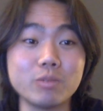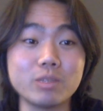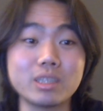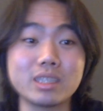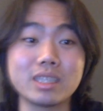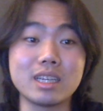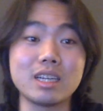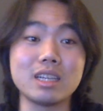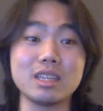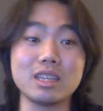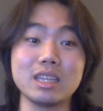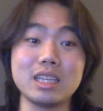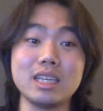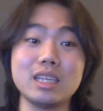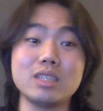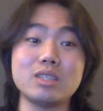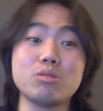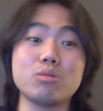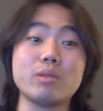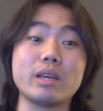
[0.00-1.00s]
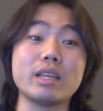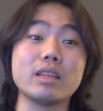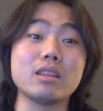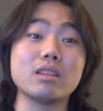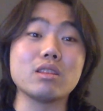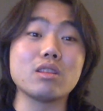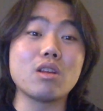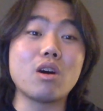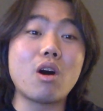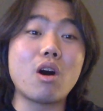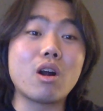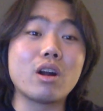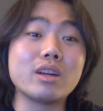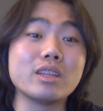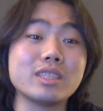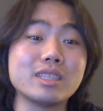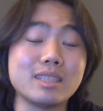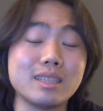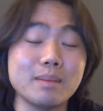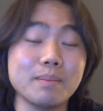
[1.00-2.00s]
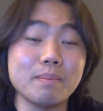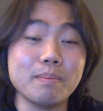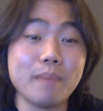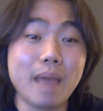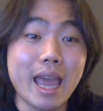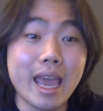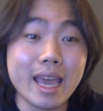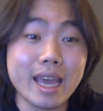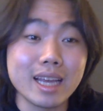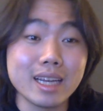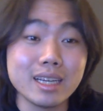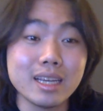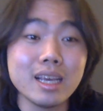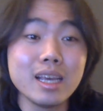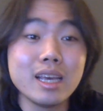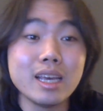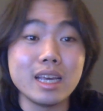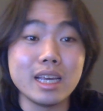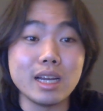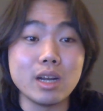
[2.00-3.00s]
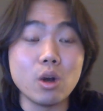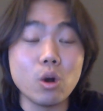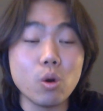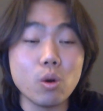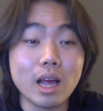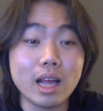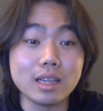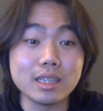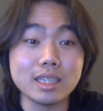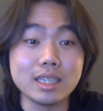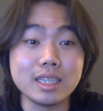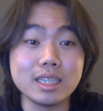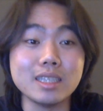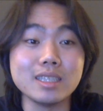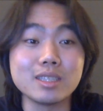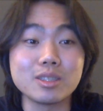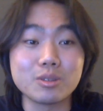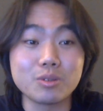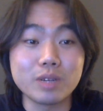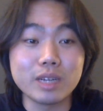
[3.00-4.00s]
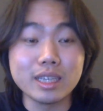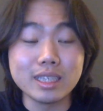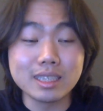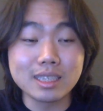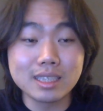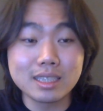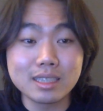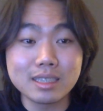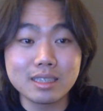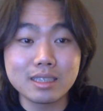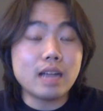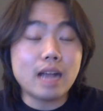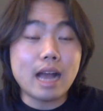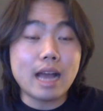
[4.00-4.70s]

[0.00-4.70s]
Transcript: which is going to lead to a large demand in OLED screens.